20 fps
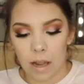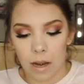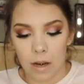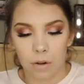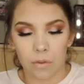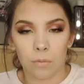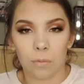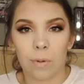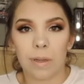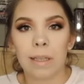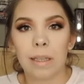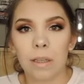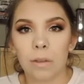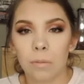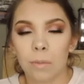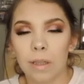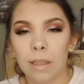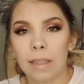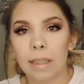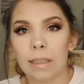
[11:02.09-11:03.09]
I really,
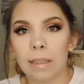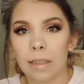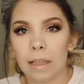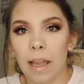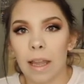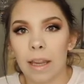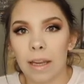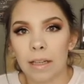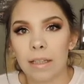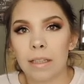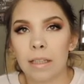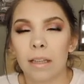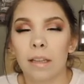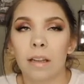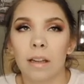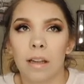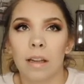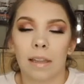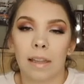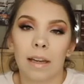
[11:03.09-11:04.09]
really liked.
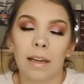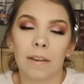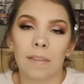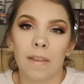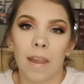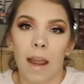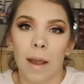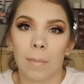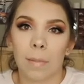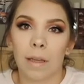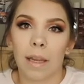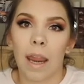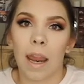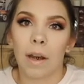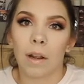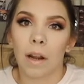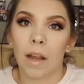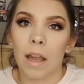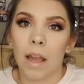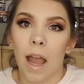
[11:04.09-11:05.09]
I liked the
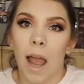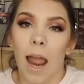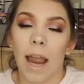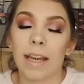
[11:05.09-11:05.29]
applicator.